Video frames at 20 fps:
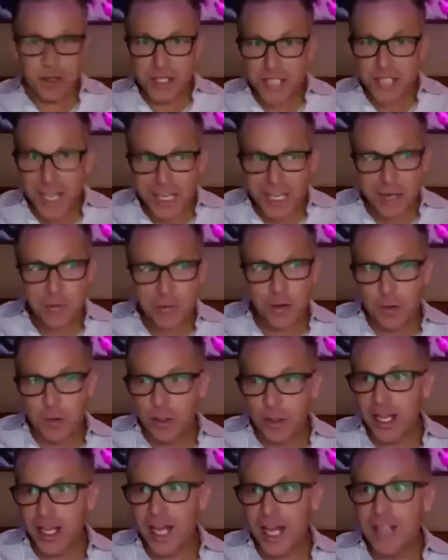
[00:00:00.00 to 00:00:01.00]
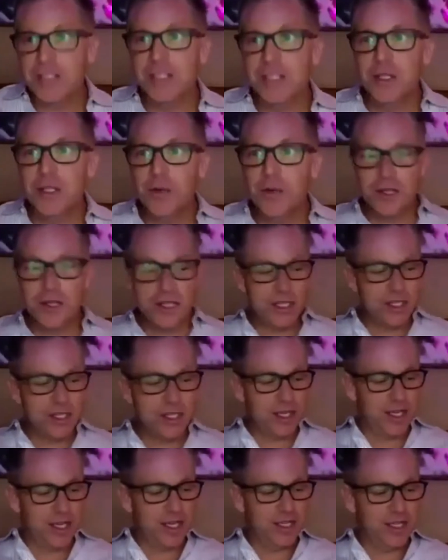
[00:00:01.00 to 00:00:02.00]
second one really has to do
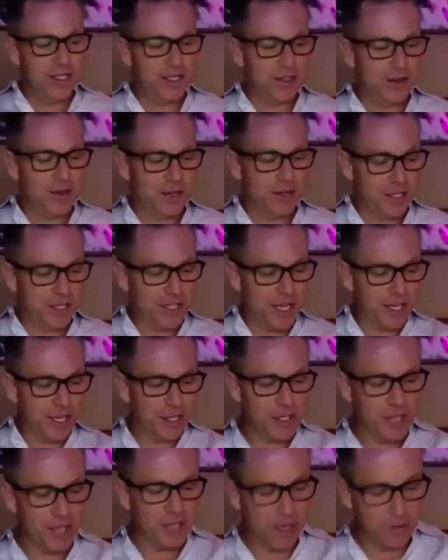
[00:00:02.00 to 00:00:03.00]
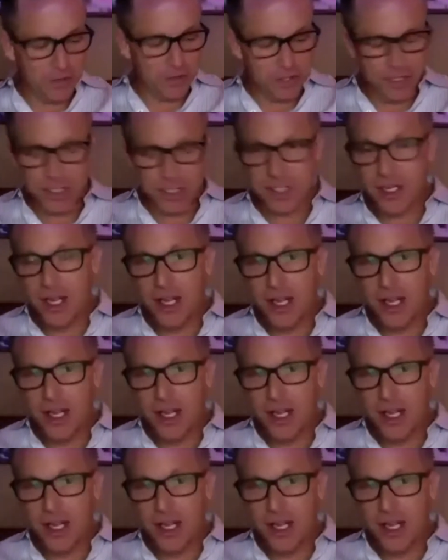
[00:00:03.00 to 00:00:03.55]
is okay, the second challenge is